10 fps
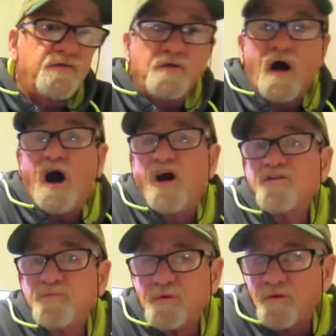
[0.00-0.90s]
the
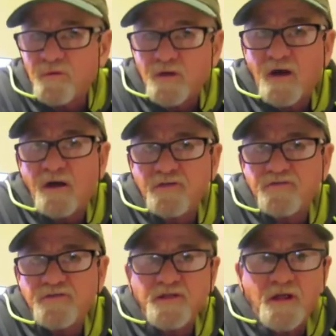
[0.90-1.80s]
hospital
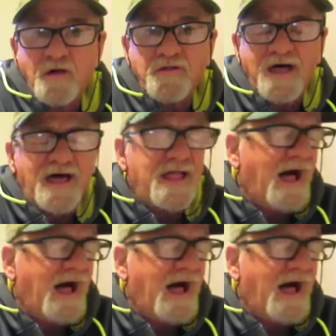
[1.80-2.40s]
cuts, and all that,